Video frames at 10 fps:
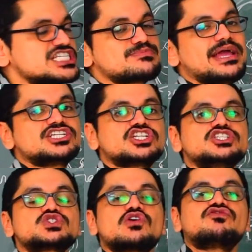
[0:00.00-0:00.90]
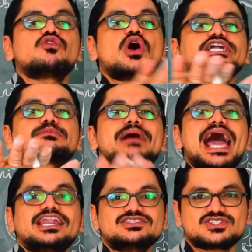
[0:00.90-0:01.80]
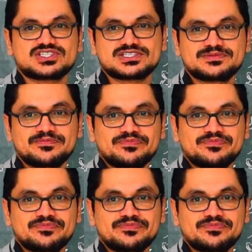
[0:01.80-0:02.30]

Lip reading: is maintenance of water balance,